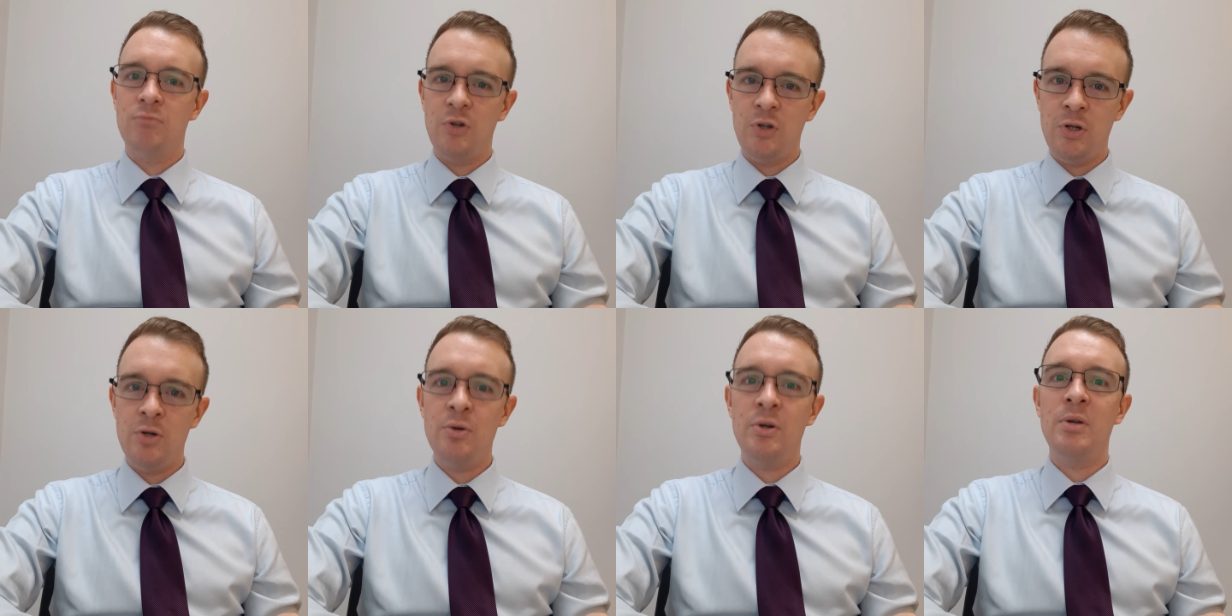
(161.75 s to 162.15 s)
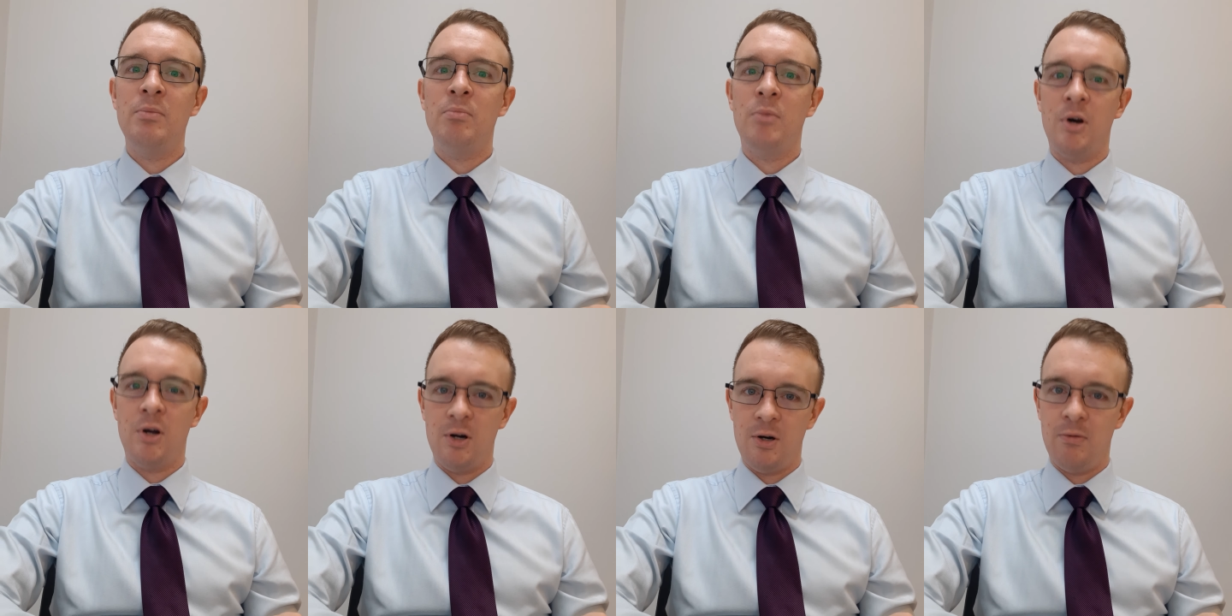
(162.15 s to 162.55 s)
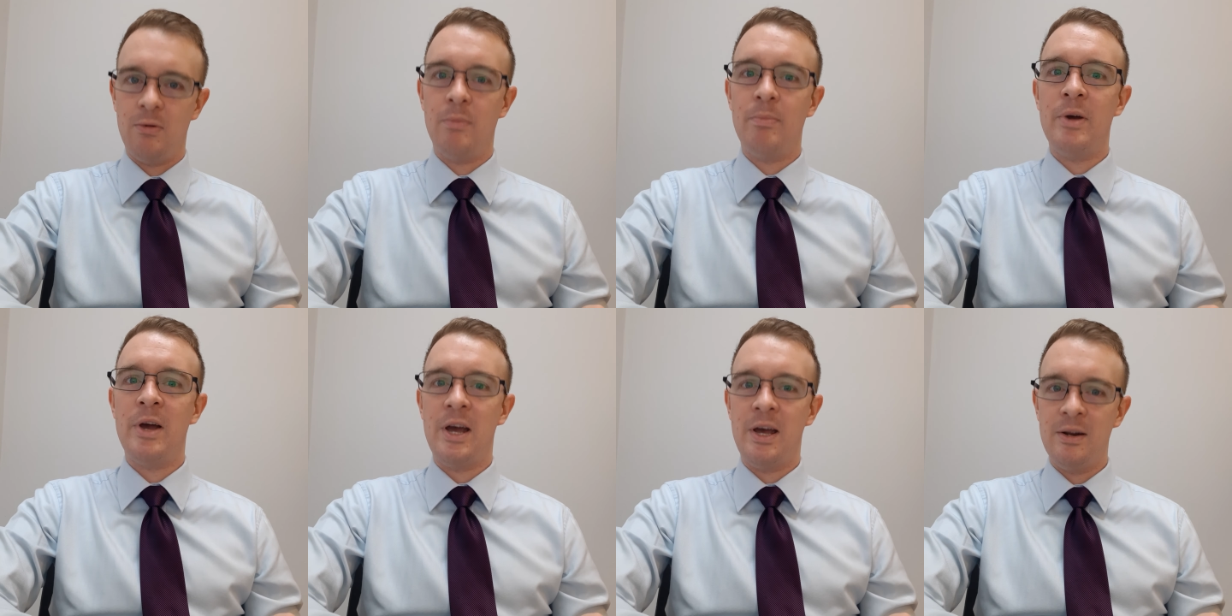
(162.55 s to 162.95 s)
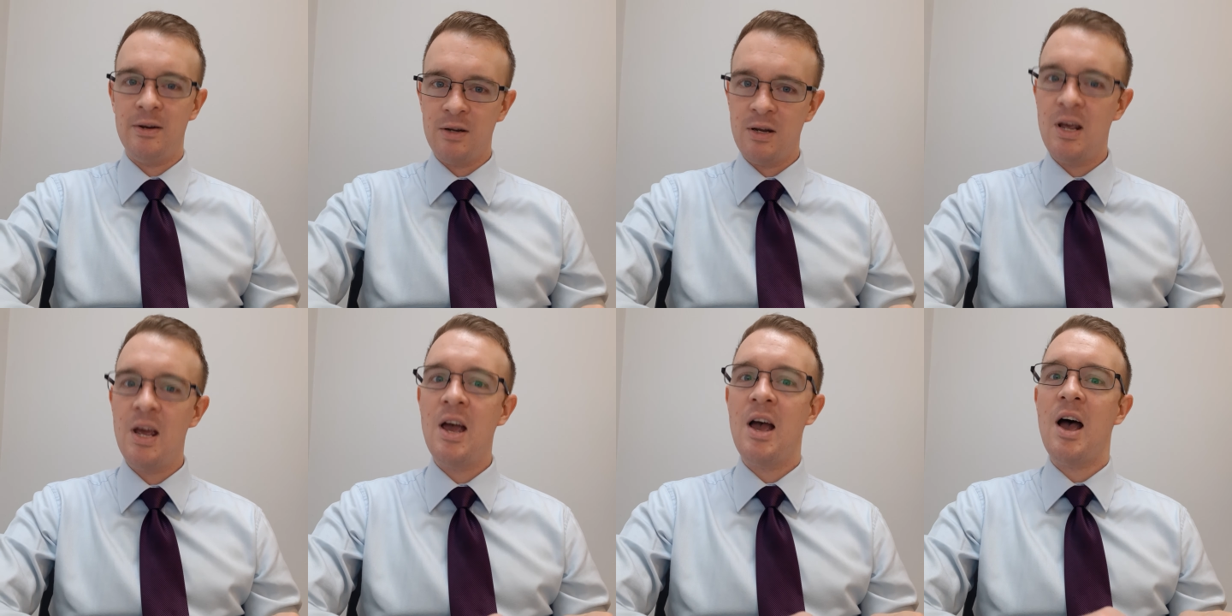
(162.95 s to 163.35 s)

you can borrow a pen.